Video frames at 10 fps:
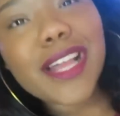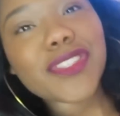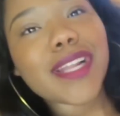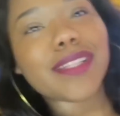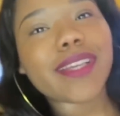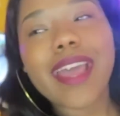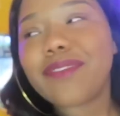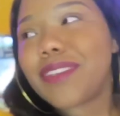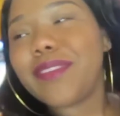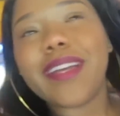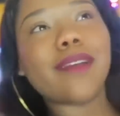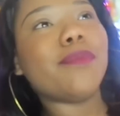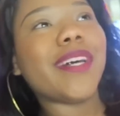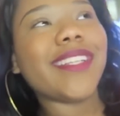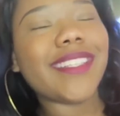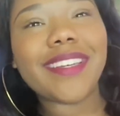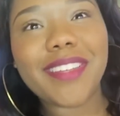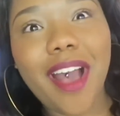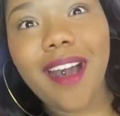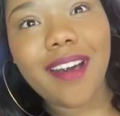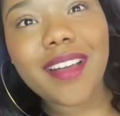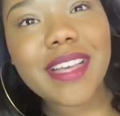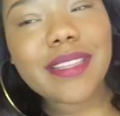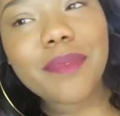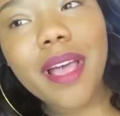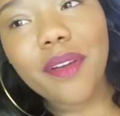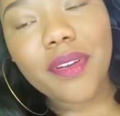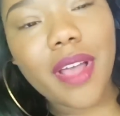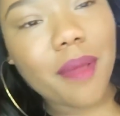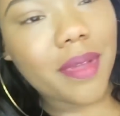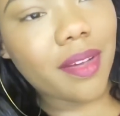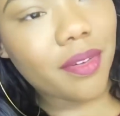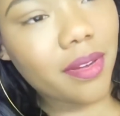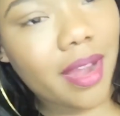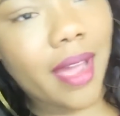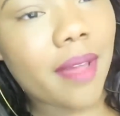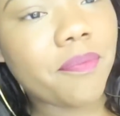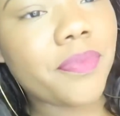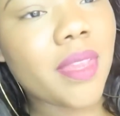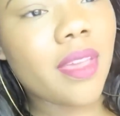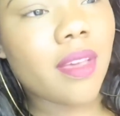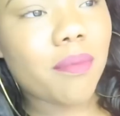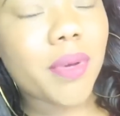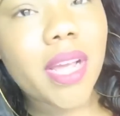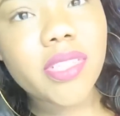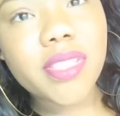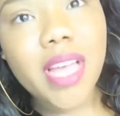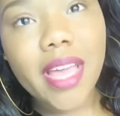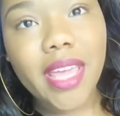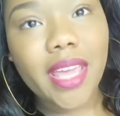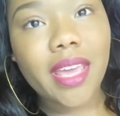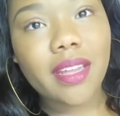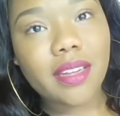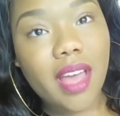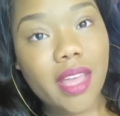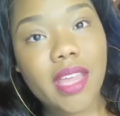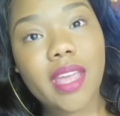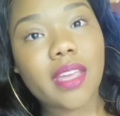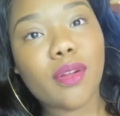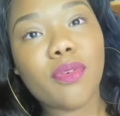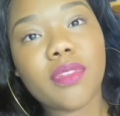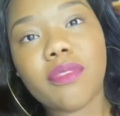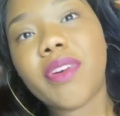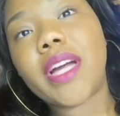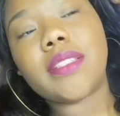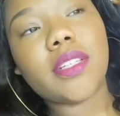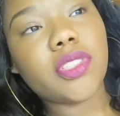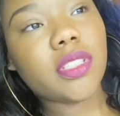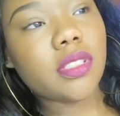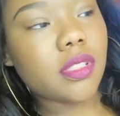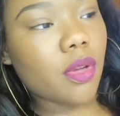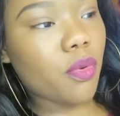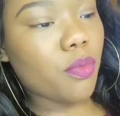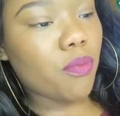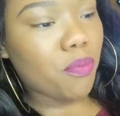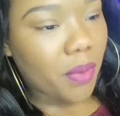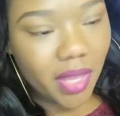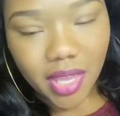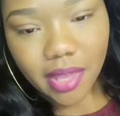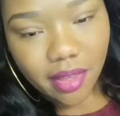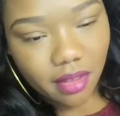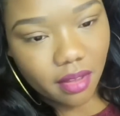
I try to look everywhere but y'all because I'm not gonna cry, I'm not gonna cry but I just I can't I can't get over the fact that she's so big